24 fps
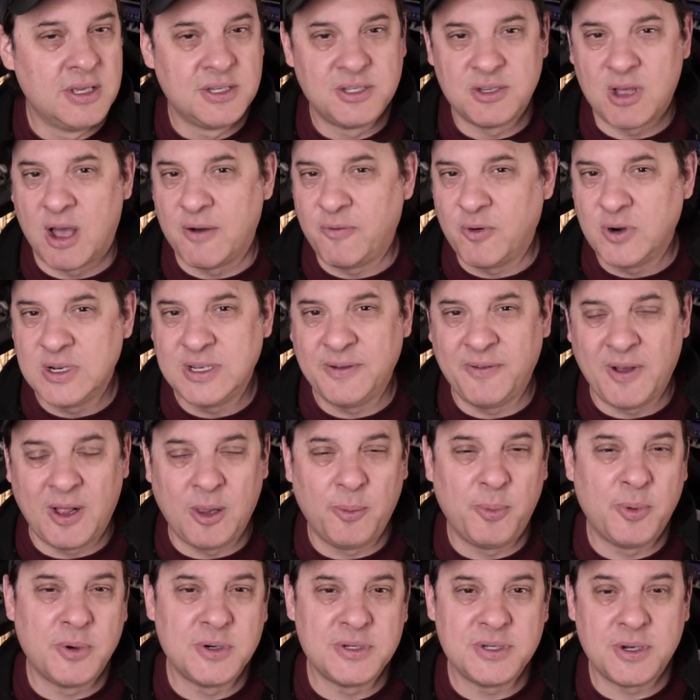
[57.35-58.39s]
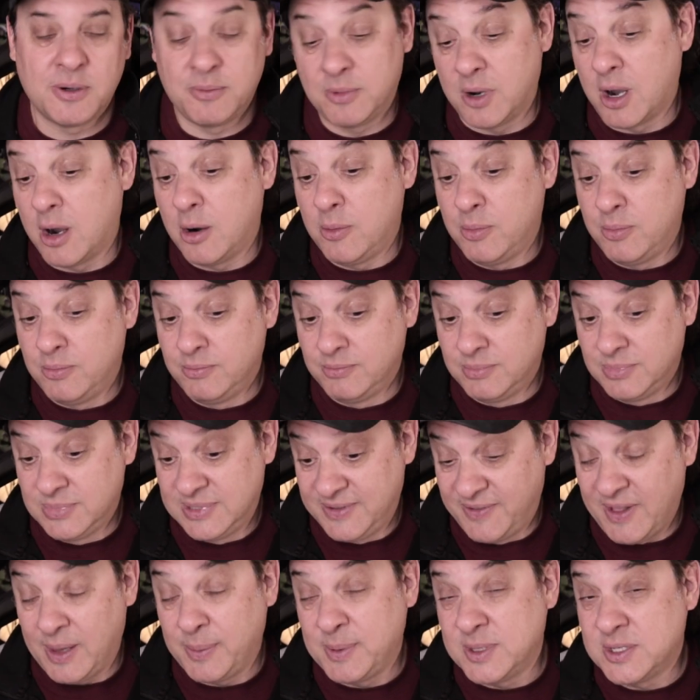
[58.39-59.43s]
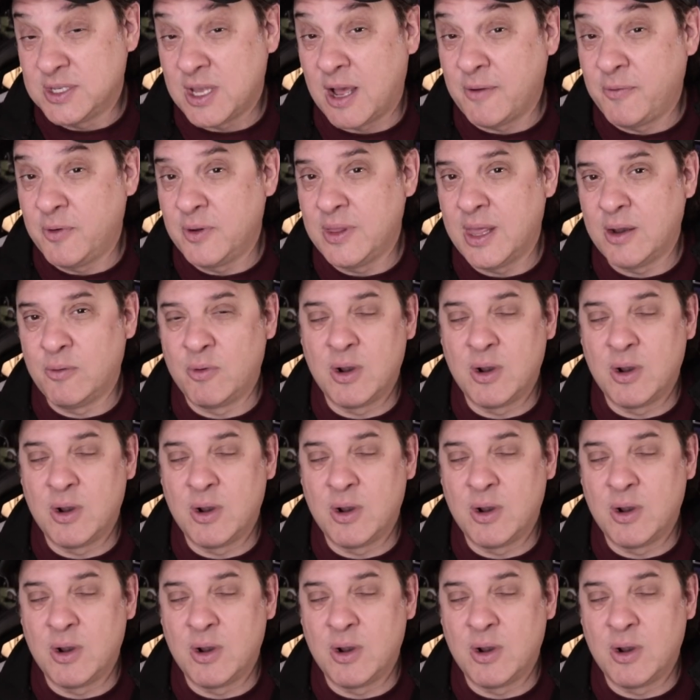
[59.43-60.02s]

Software developers are, are developing software that